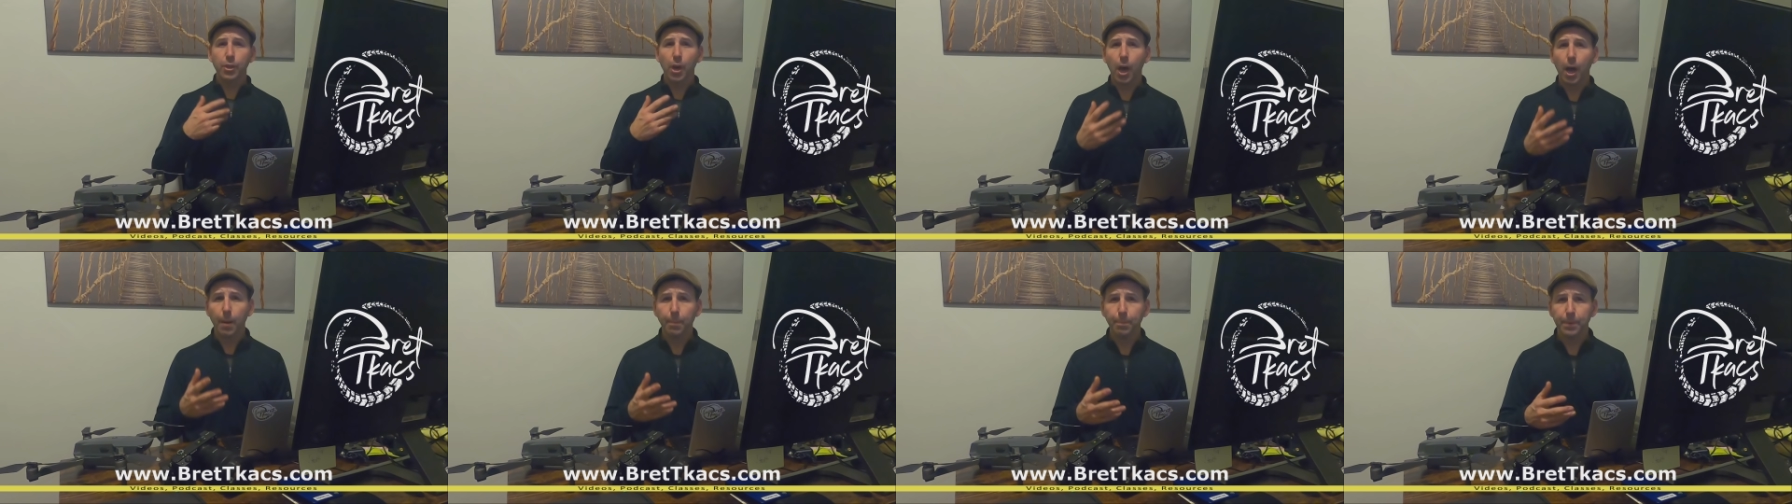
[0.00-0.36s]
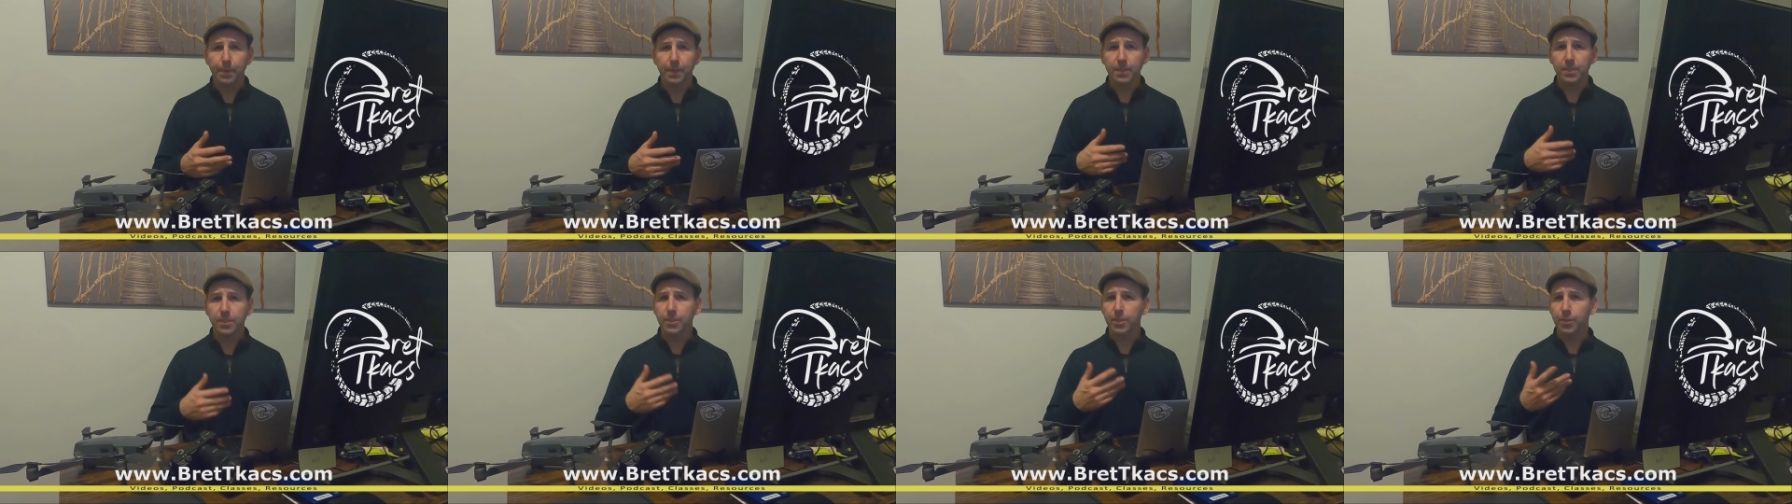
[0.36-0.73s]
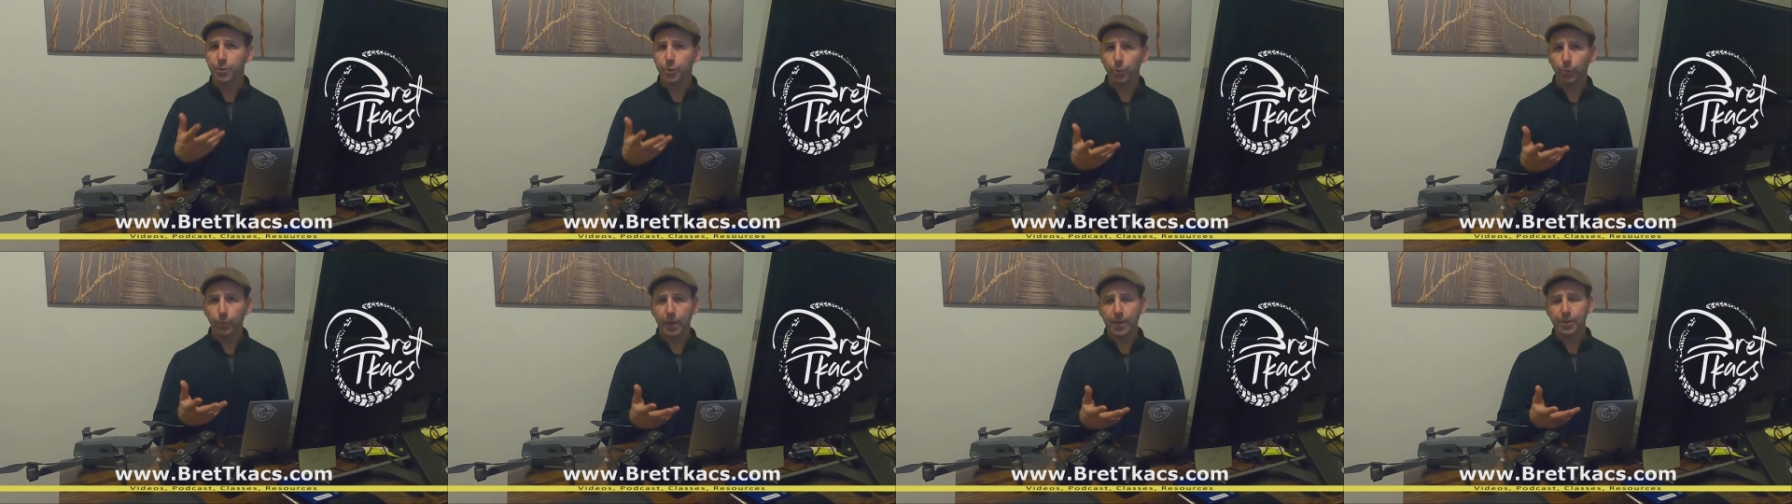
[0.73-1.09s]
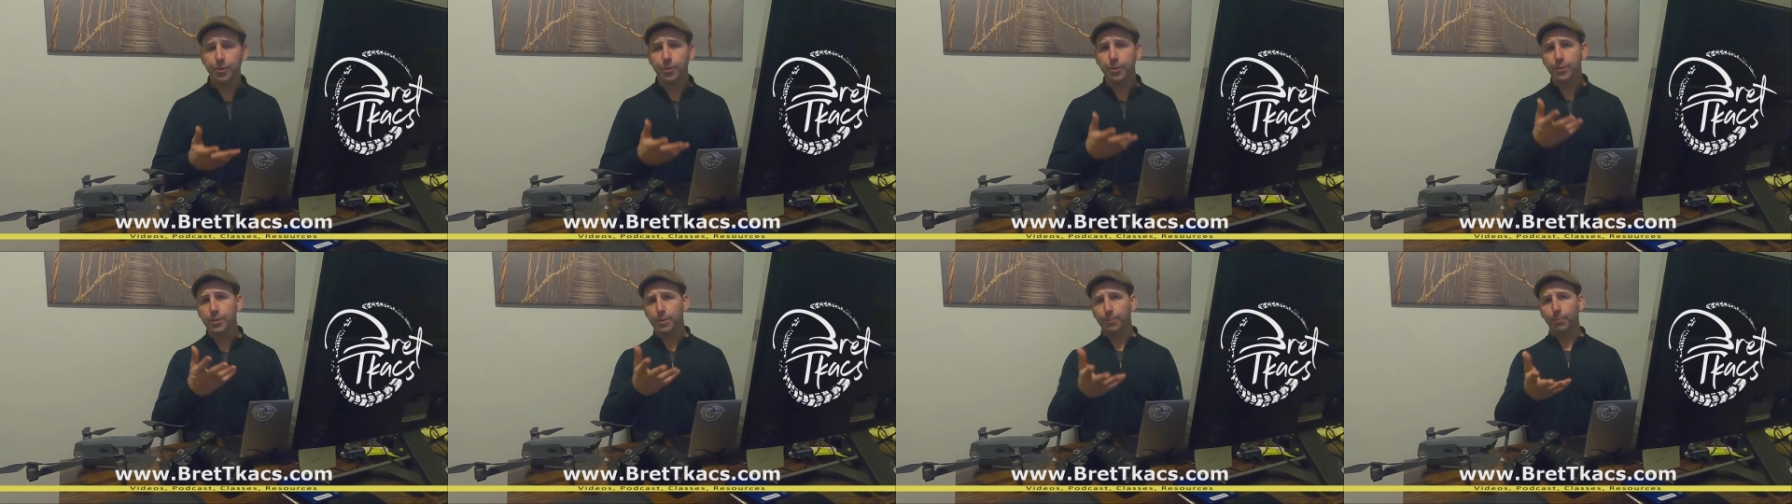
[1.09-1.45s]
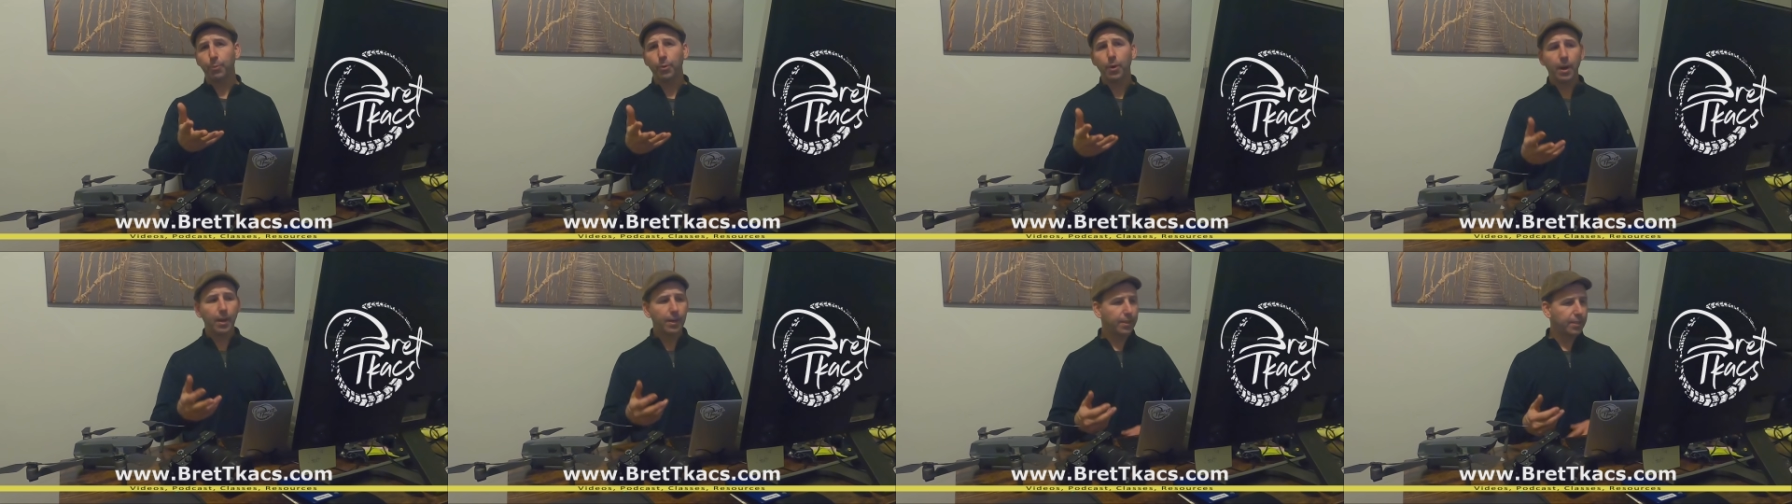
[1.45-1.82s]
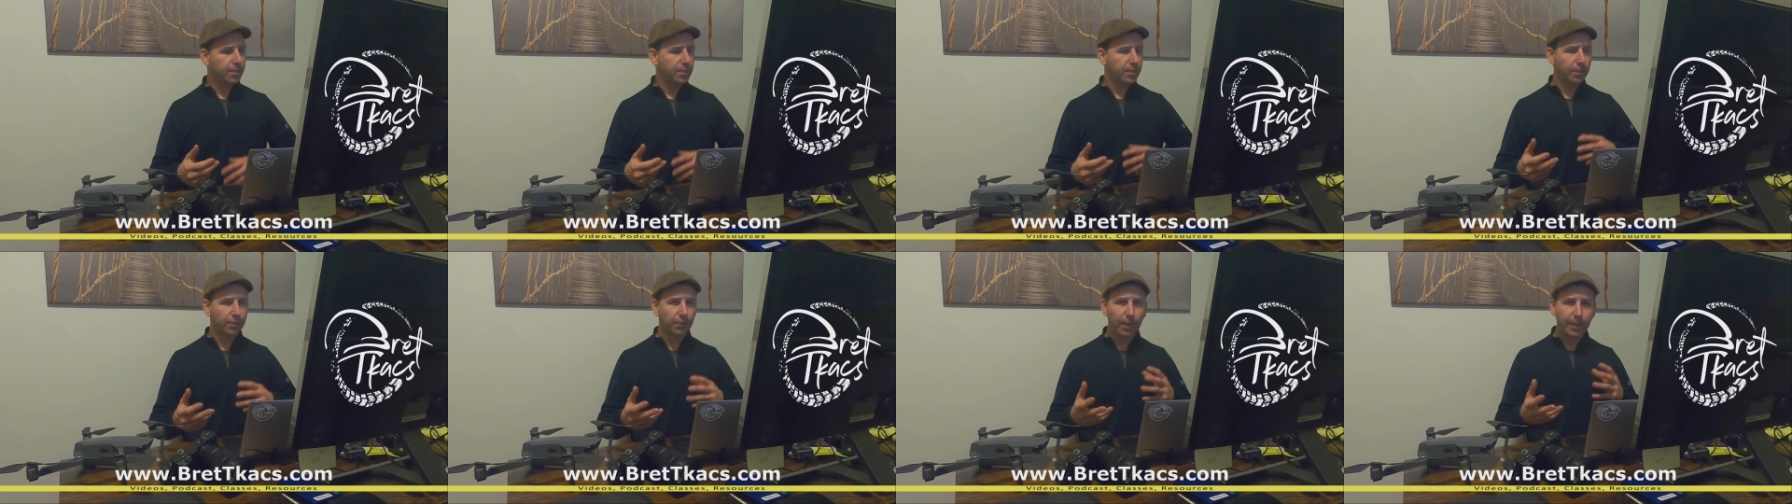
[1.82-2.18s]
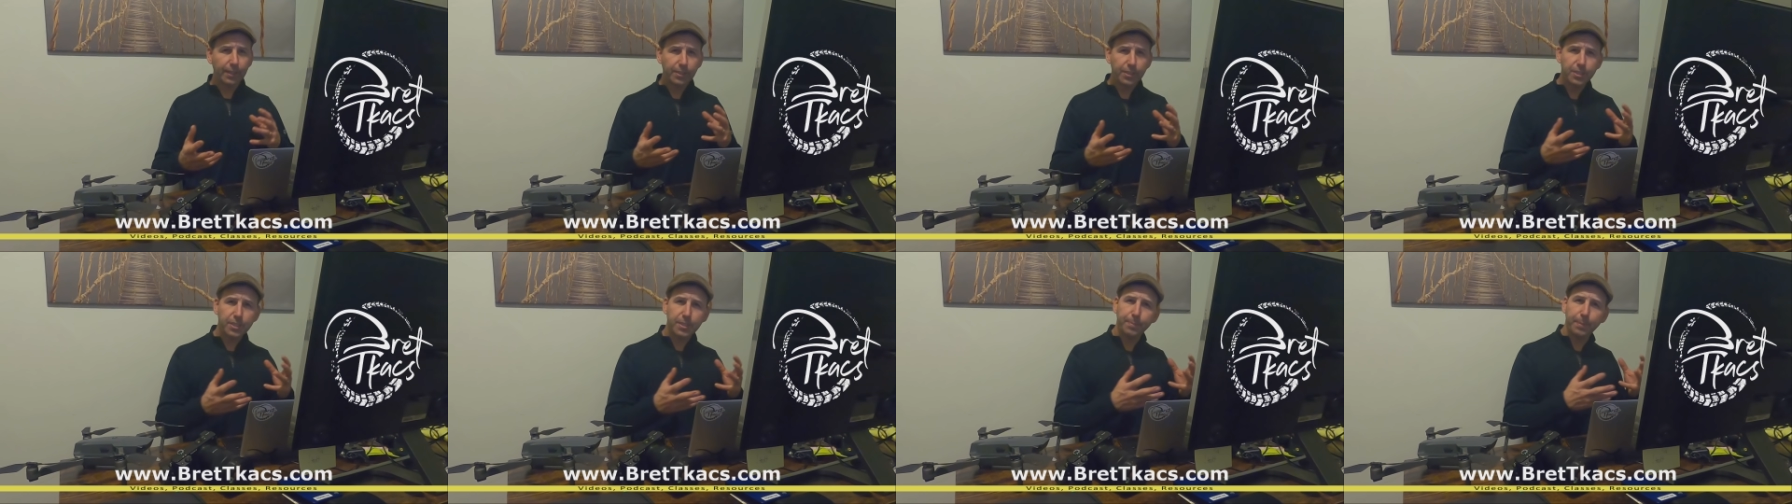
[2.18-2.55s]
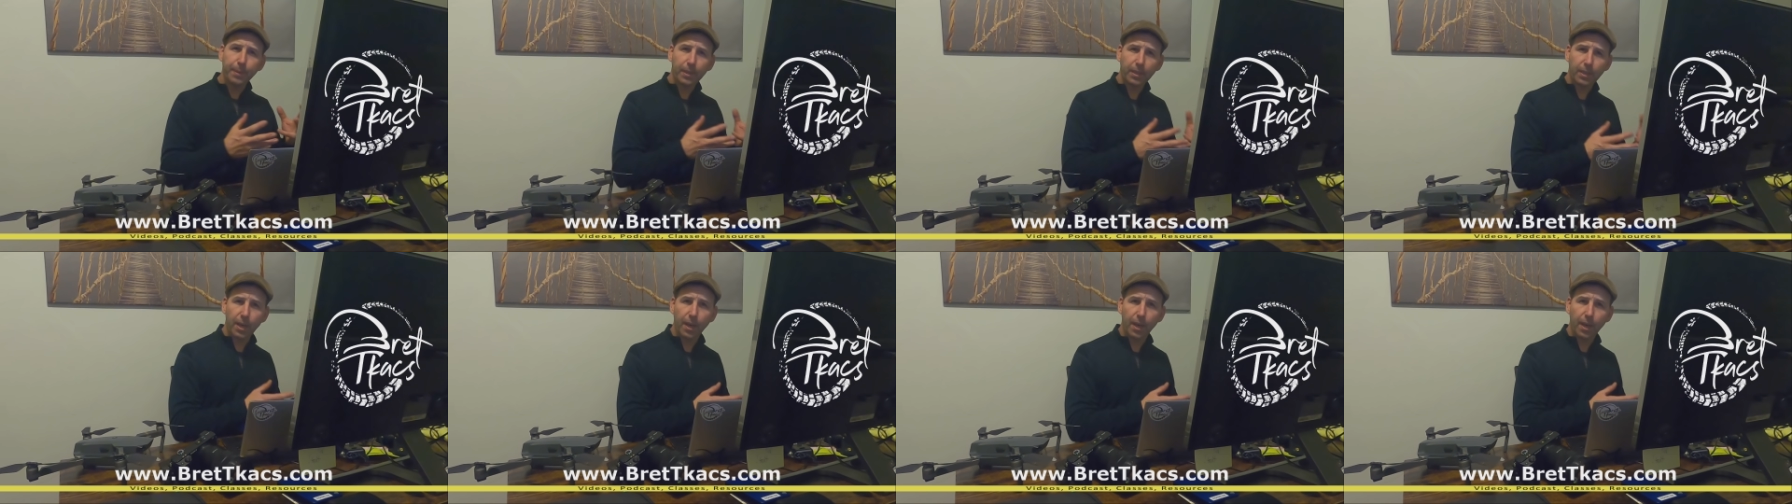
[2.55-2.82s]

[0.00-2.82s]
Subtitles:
topics, situations, or products you'd like to see me